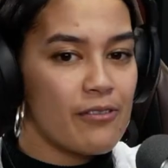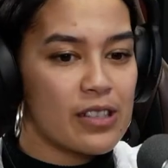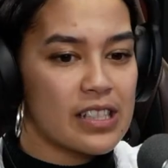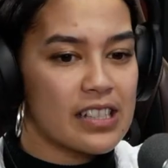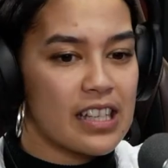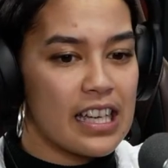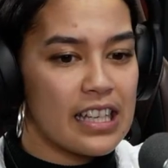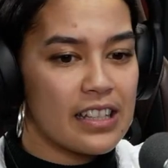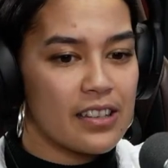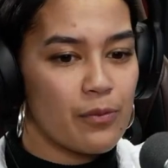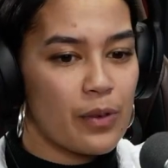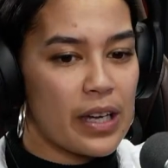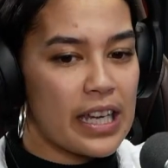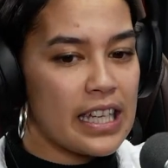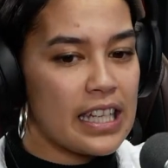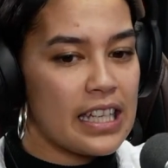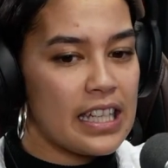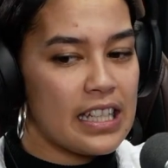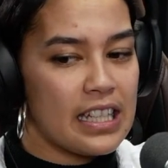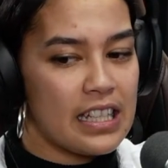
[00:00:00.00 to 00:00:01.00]
it was like
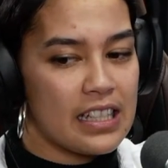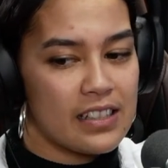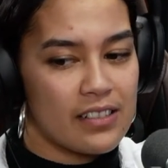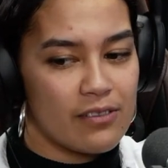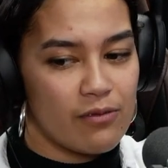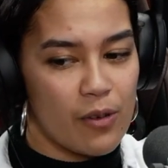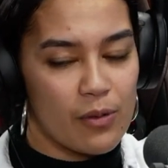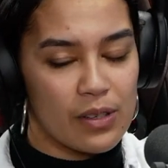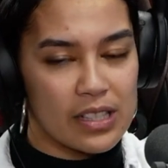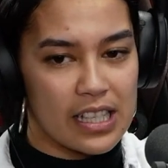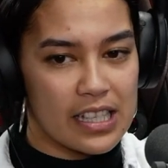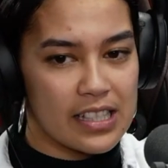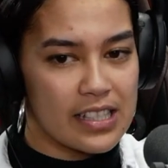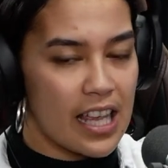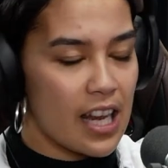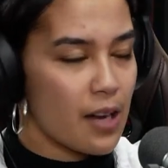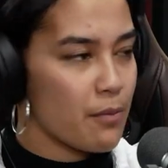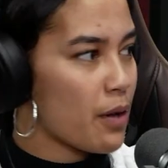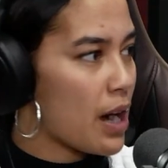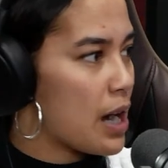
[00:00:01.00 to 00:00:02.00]
I wouldn't say
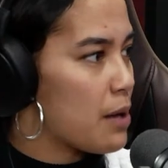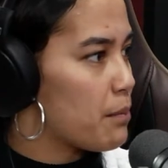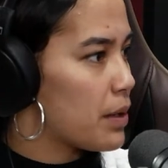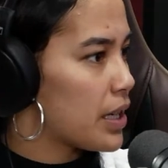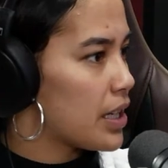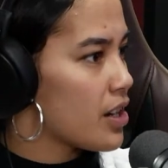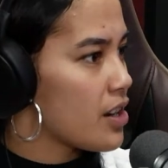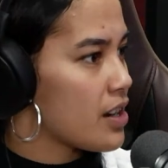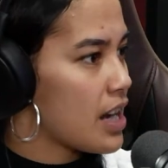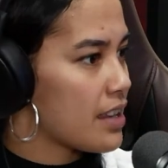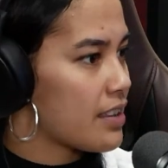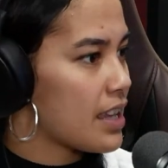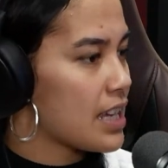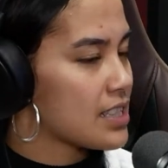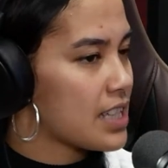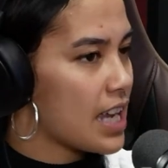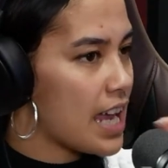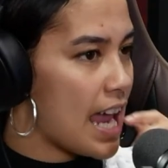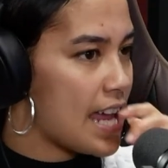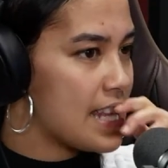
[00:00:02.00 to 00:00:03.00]
celebrate, but, you know, like
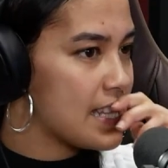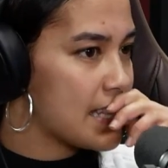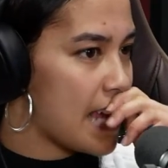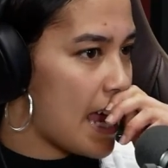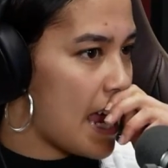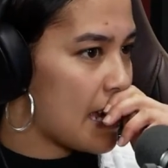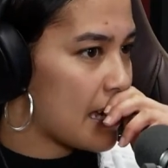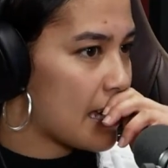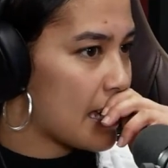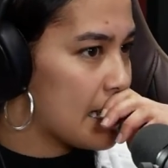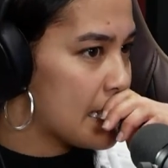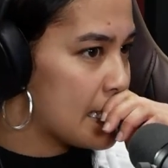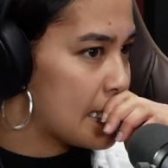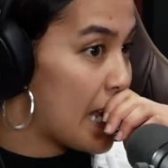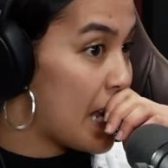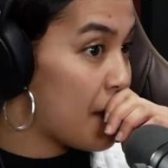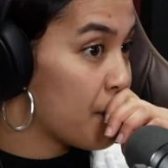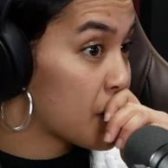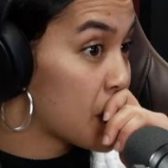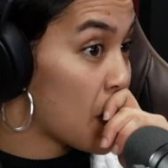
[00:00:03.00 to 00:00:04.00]
things like Anzac, it
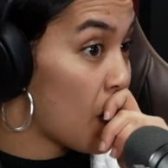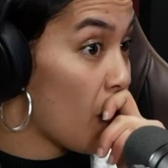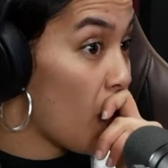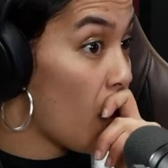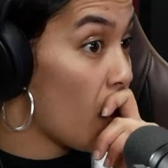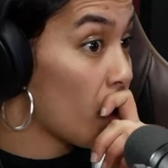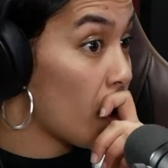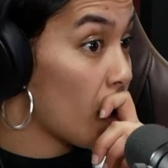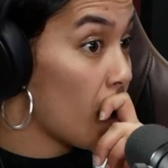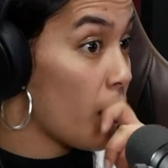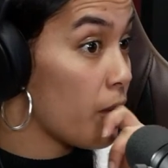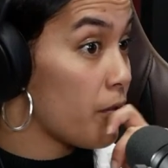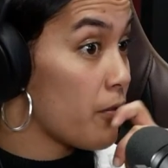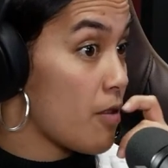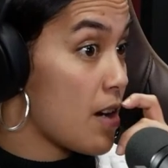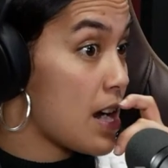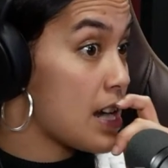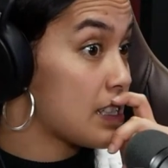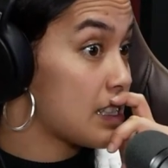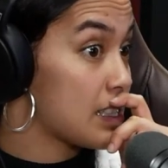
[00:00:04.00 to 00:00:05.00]
seemed so long ago
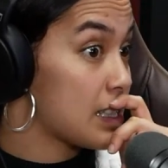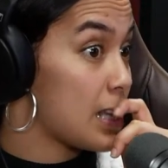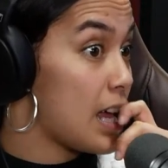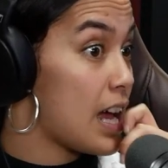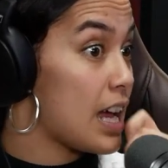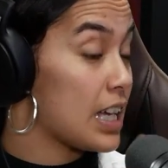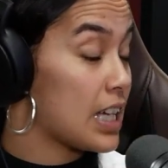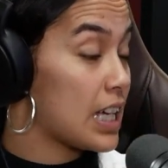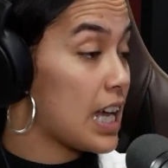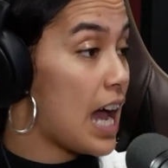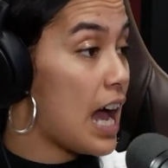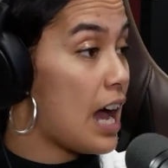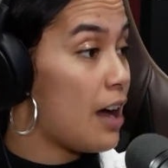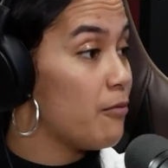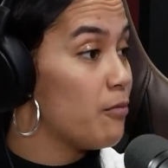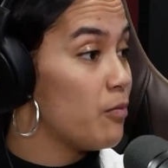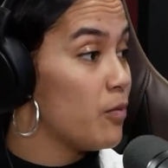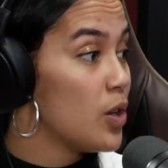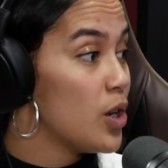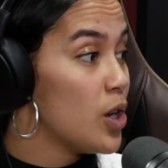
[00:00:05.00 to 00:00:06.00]
for us. Mm. Like,
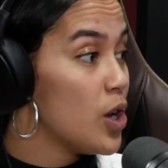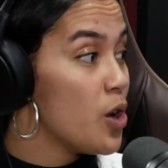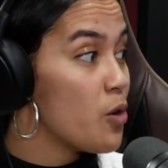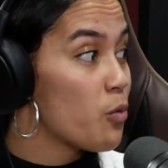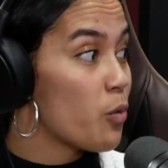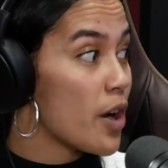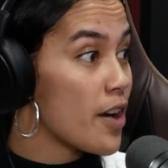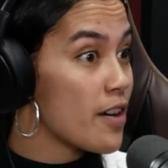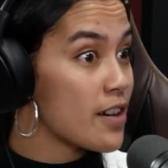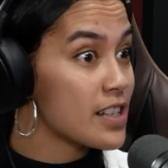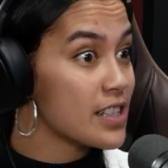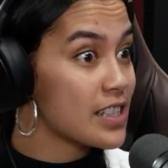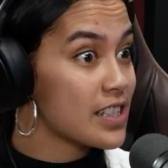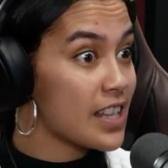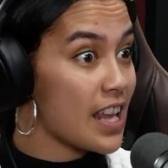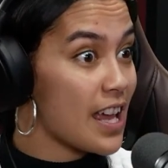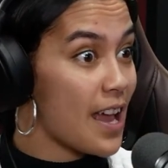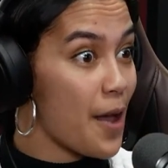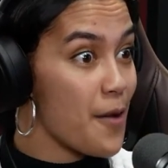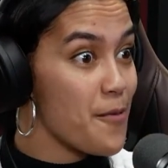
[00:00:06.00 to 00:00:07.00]
whereas
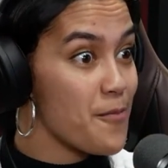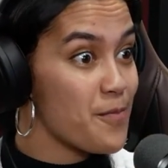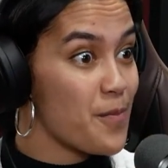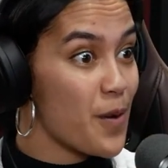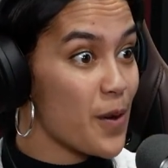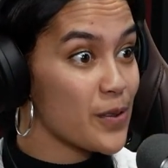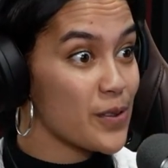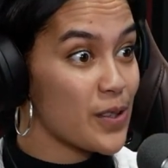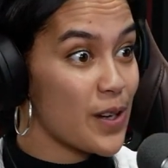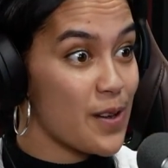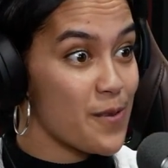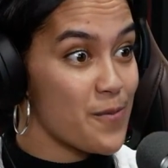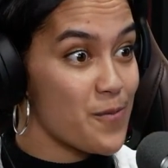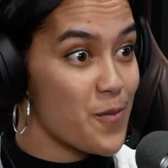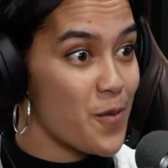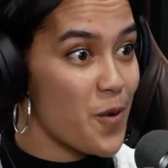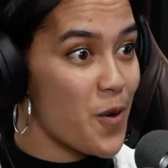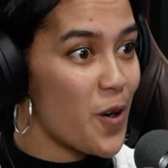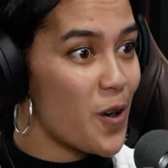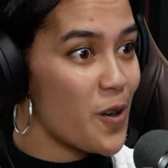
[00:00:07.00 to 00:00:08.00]
that
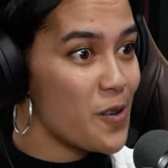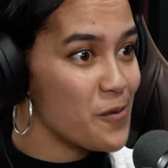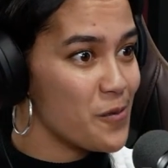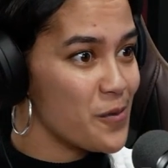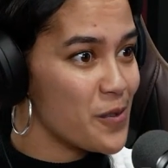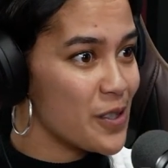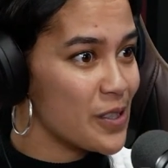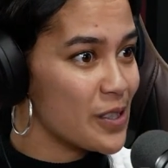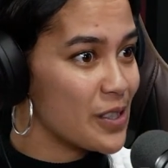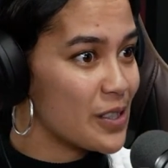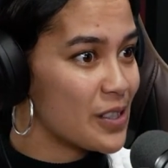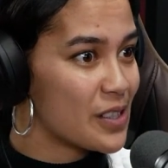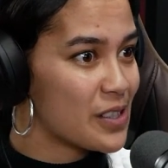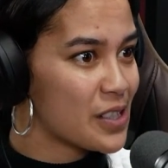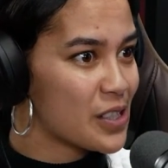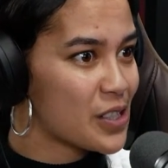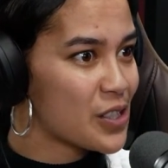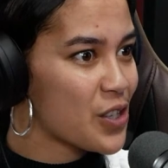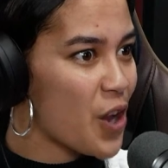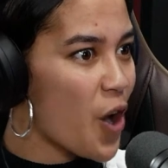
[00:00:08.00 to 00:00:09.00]
Bosnian war was
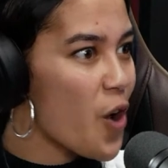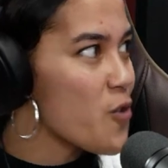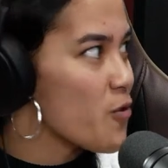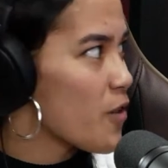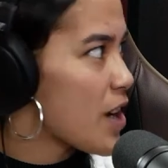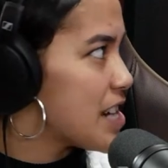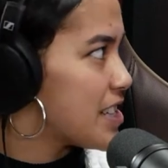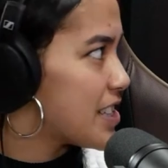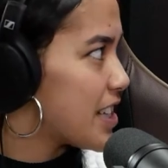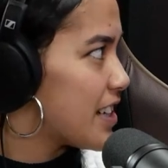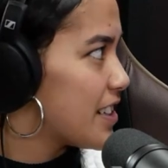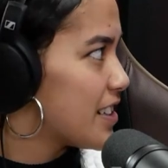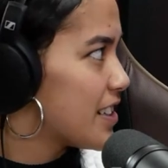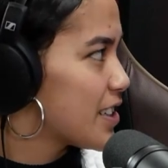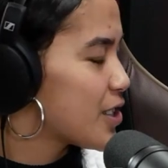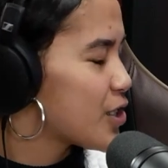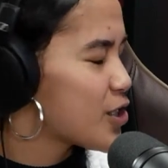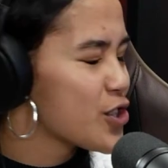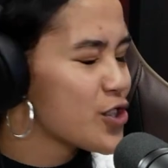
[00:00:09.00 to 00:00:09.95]
so recent,